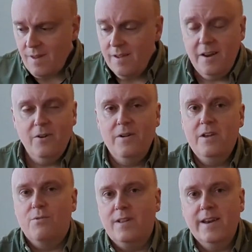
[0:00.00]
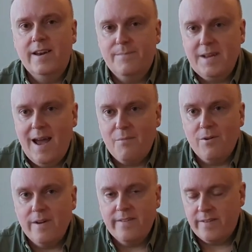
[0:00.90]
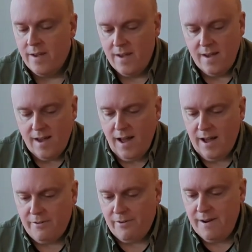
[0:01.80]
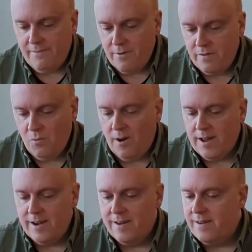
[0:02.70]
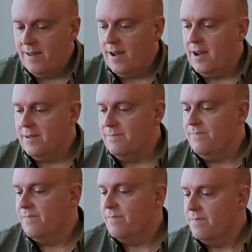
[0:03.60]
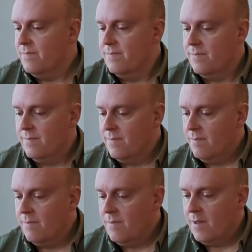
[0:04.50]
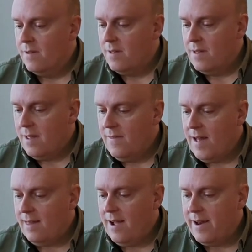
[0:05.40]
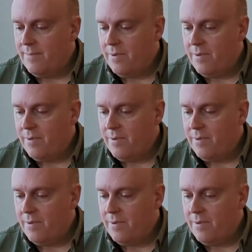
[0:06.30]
and you were leading up to Amarone's, a great first wine in that lineup.